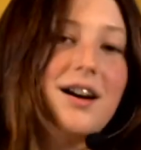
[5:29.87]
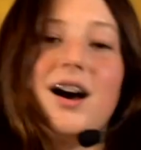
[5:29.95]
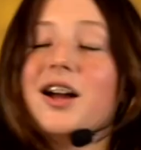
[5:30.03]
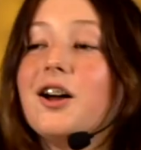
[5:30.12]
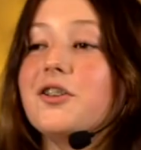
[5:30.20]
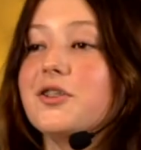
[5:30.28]

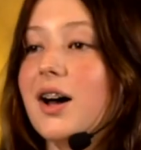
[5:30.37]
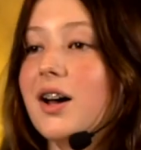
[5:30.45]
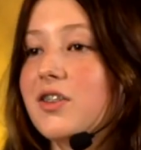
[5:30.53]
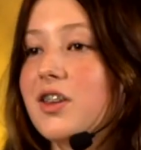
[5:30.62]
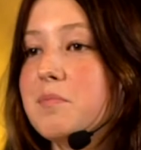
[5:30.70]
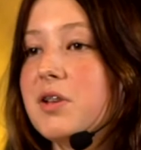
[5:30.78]
I also
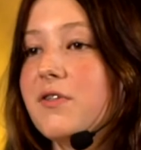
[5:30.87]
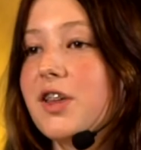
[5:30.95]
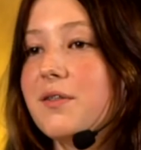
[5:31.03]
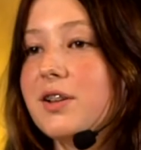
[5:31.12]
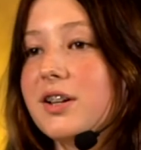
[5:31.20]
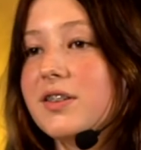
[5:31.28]
asked them if
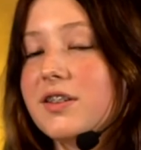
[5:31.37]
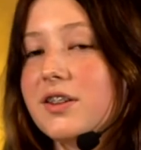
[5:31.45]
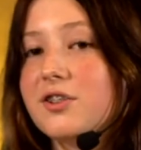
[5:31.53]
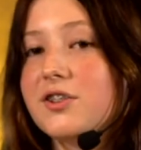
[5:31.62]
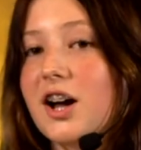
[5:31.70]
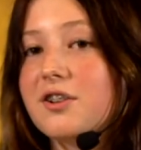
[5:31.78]
they would
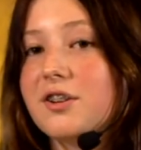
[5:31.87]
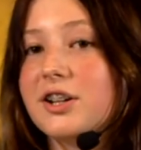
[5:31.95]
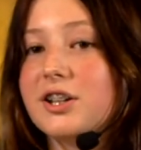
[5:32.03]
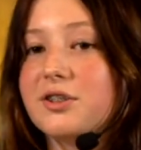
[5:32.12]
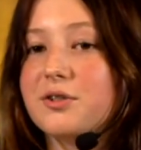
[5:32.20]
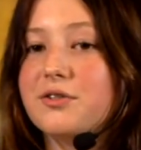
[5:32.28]
consider
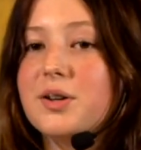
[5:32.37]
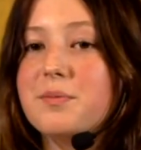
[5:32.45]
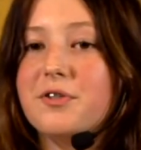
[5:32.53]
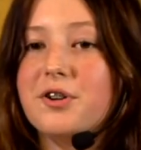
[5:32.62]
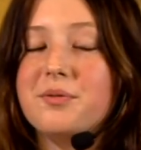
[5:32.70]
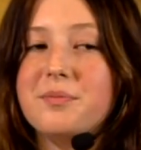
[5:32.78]
downgrading to a
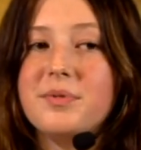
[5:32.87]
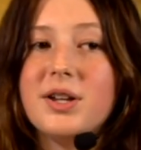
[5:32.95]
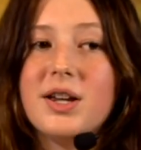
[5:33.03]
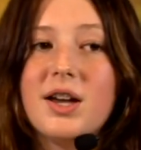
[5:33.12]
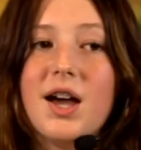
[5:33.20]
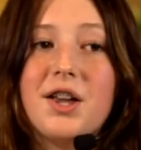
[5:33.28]
flip phone,
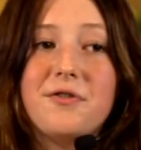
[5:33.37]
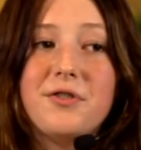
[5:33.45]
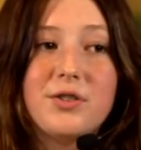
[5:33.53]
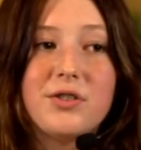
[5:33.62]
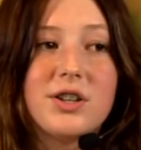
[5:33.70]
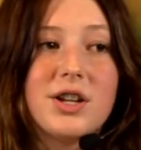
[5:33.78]
and a
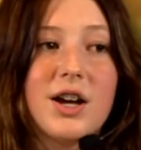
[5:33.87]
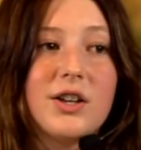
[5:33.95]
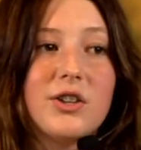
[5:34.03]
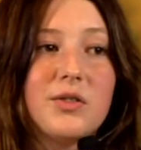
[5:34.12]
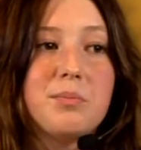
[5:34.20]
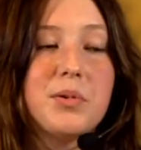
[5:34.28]
few said
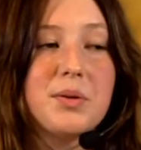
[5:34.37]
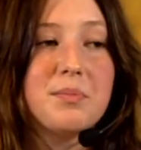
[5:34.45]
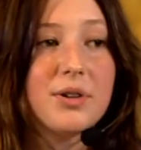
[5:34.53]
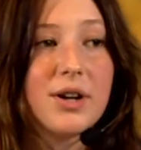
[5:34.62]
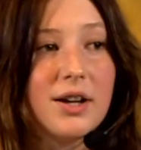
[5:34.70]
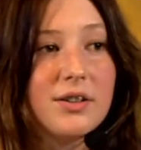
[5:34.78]
yes, but when
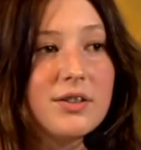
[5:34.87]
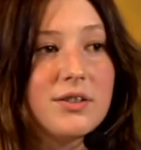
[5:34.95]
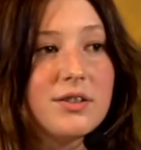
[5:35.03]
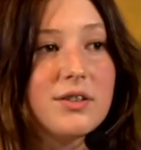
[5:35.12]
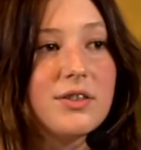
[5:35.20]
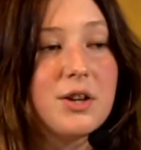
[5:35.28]

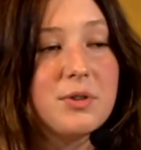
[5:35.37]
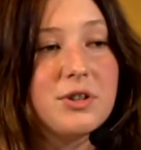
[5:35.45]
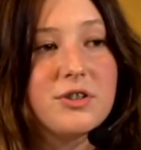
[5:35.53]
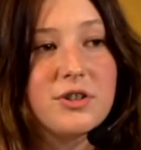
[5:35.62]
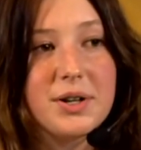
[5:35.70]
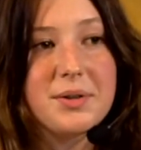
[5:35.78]
pressed, they
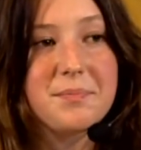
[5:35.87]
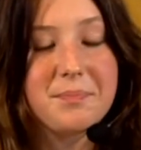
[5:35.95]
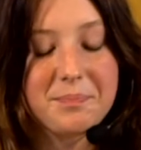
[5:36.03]
wouldn't do it.